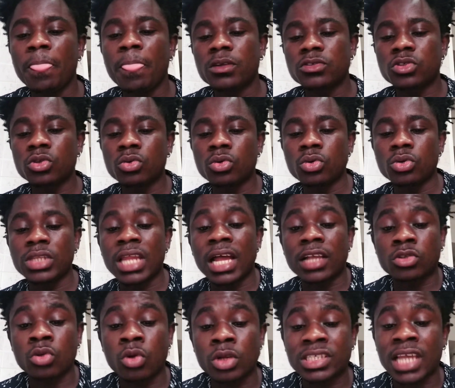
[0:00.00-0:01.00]
So
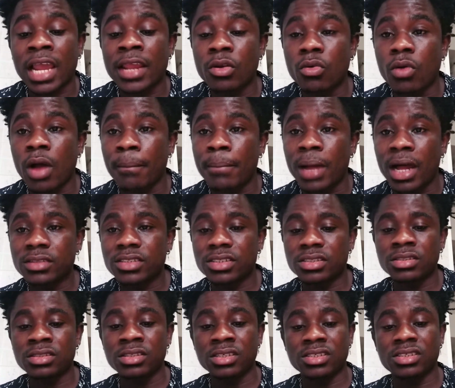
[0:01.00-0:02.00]
that's what I know about
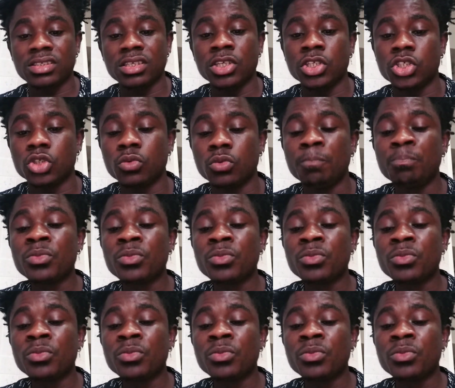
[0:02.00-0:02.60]
this issue.